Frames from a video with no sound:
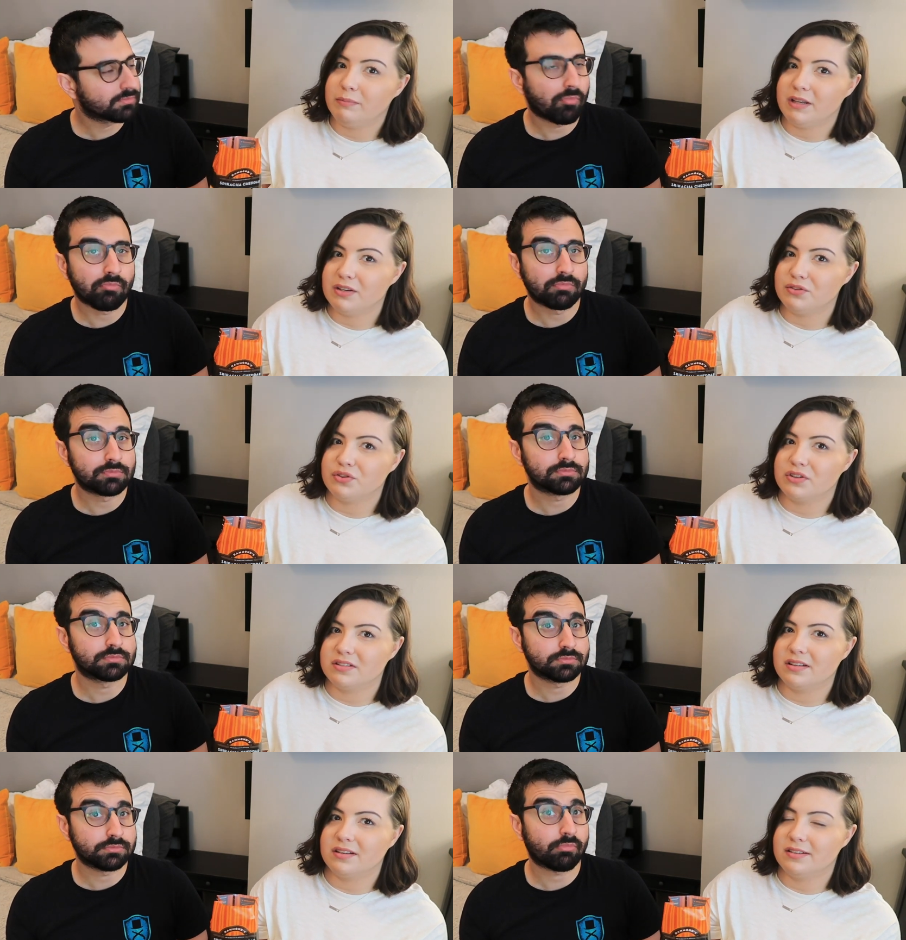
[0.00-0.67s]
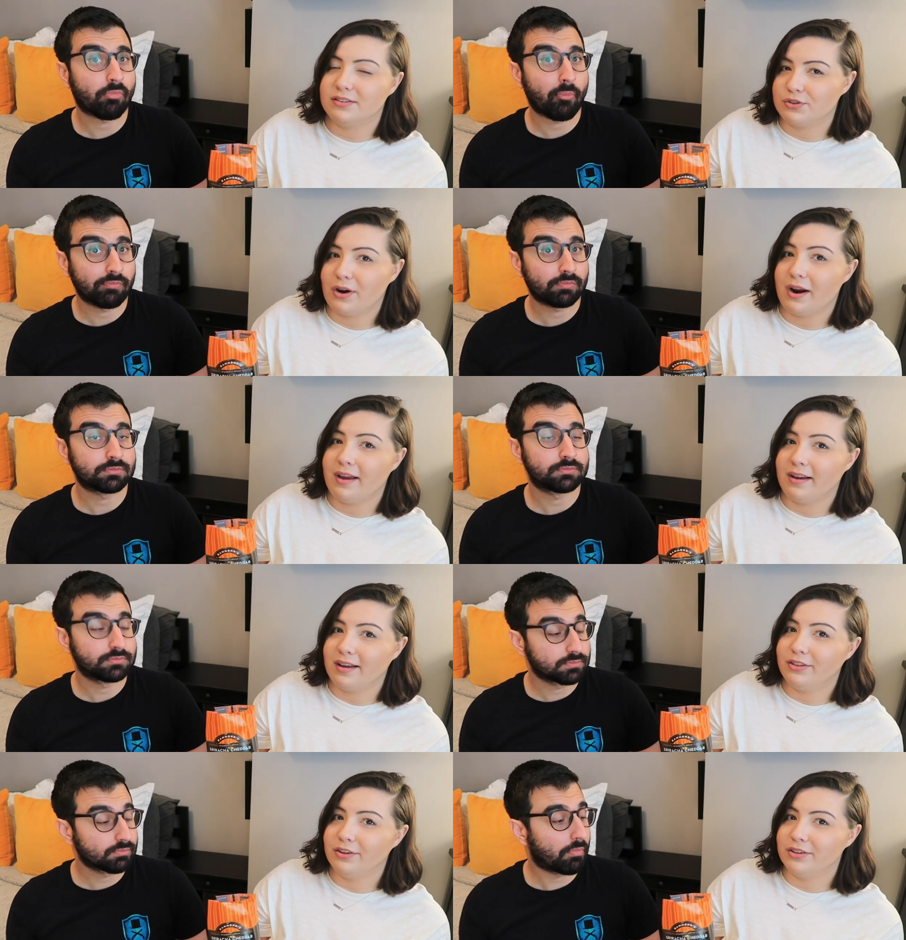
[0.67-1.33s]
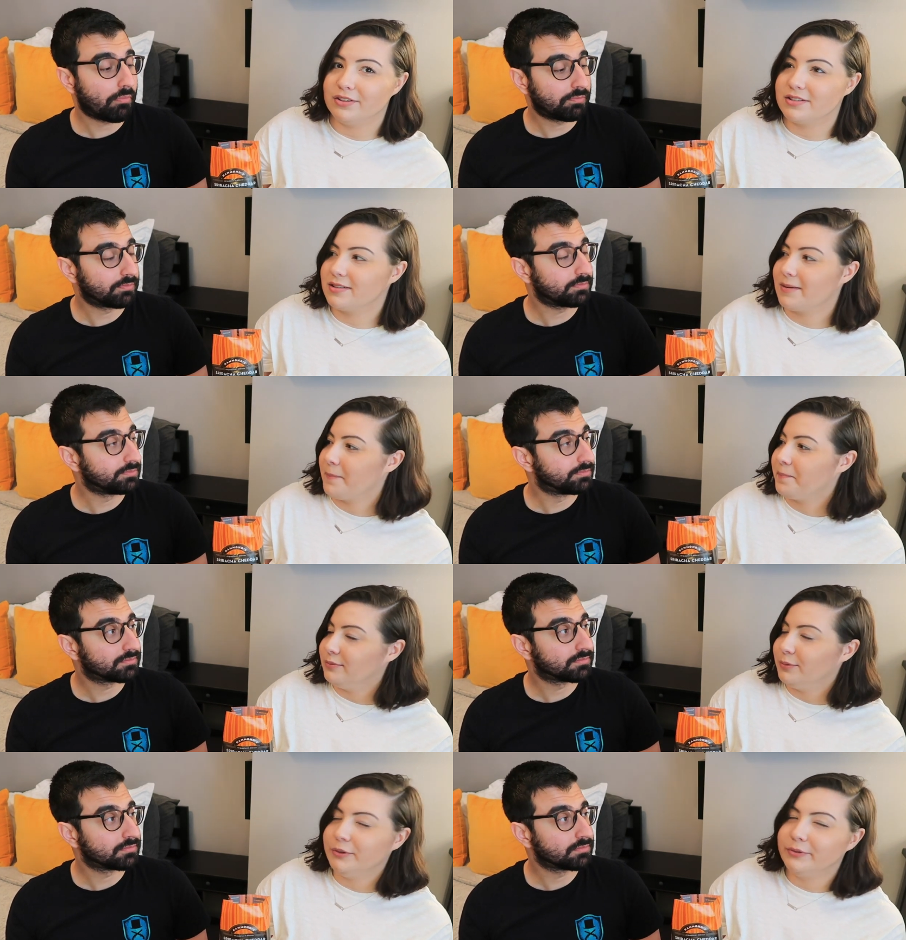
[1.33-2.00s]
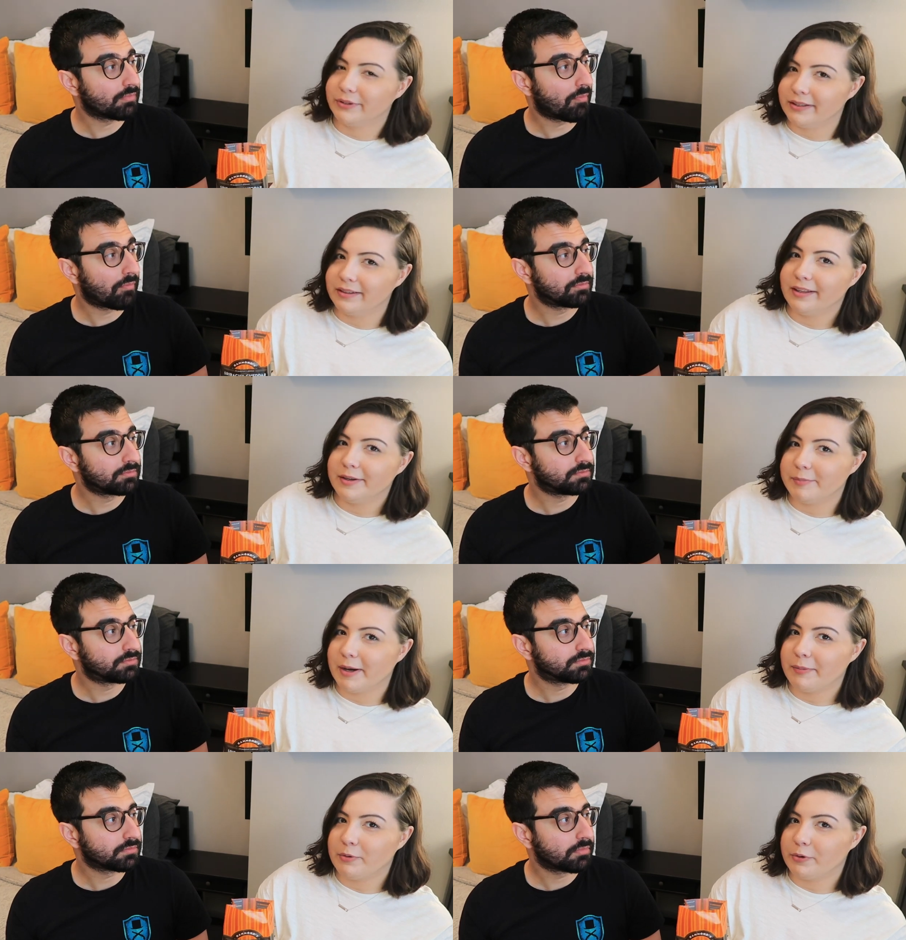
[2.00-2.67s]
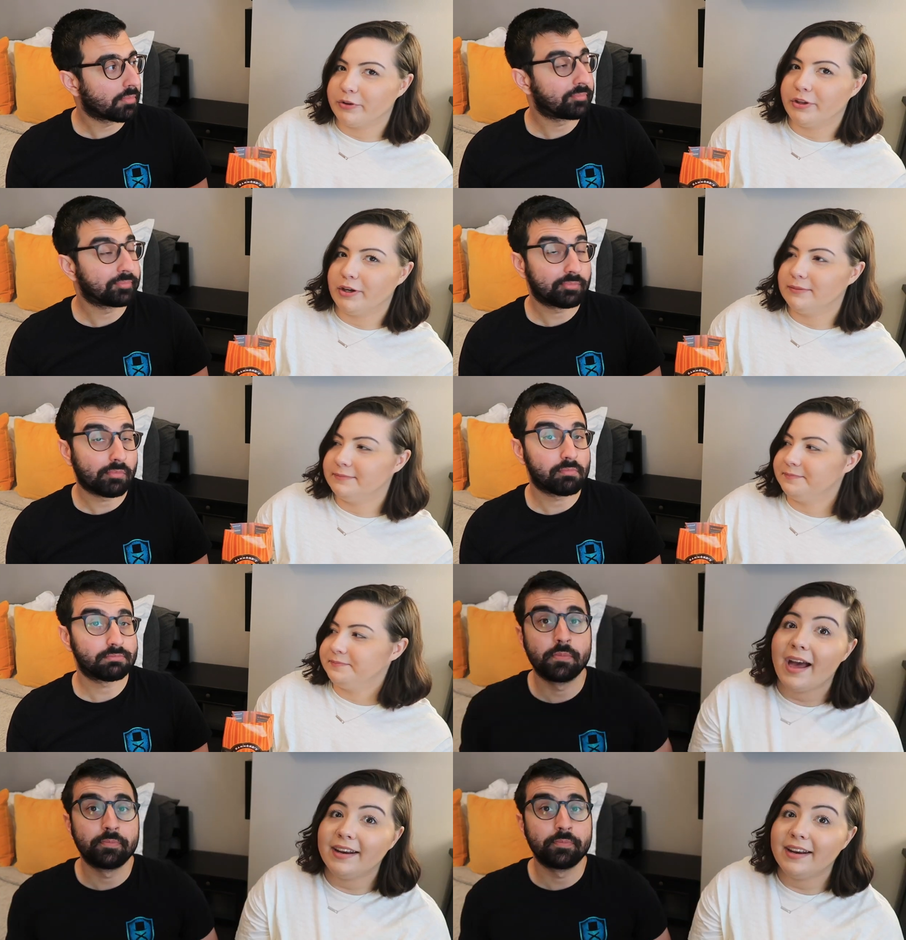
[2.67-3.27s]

Speaker 1: be interested in trying others. Mm -hmm. We really like popcorn, though.